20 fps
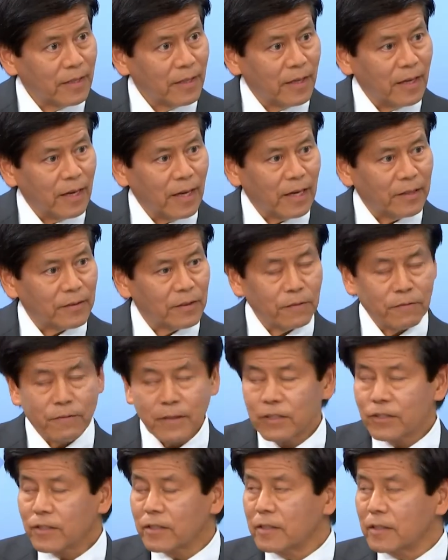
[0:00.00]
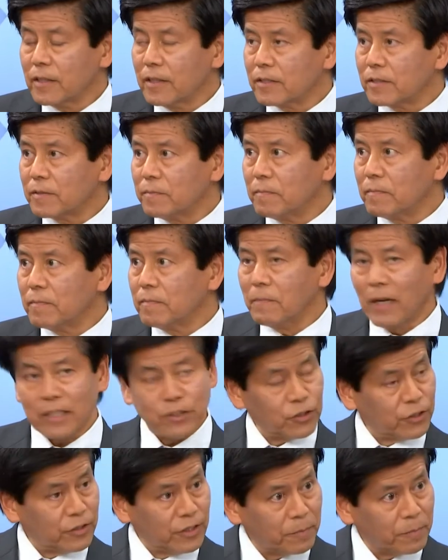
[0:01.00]
and the division is
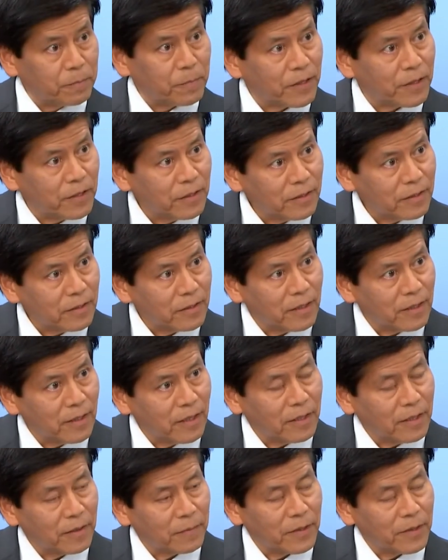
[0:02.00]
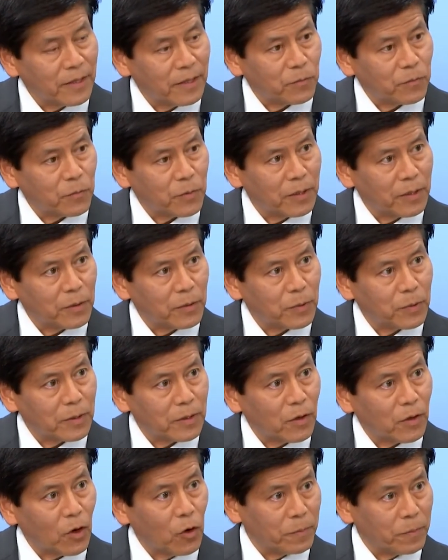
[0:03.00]
much deeper than we
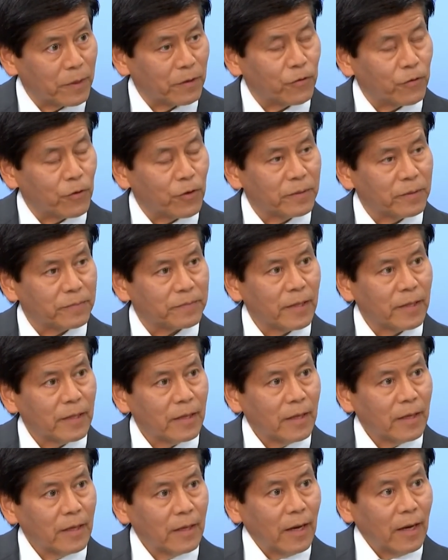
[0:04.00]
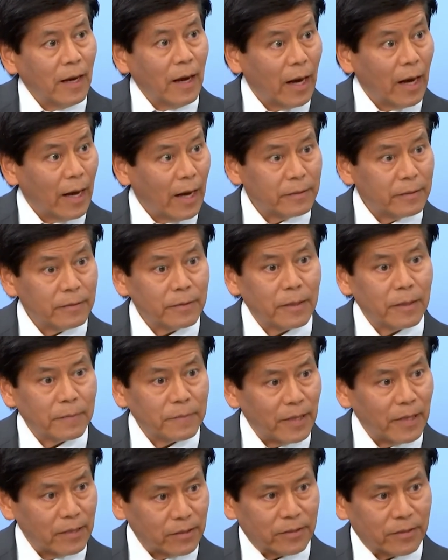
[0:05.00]
were hoping for. And
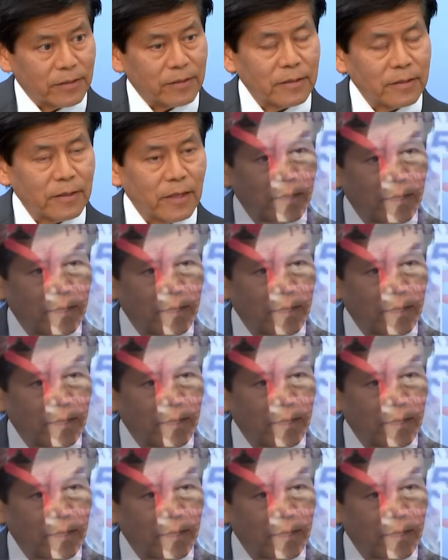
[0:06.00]
yes,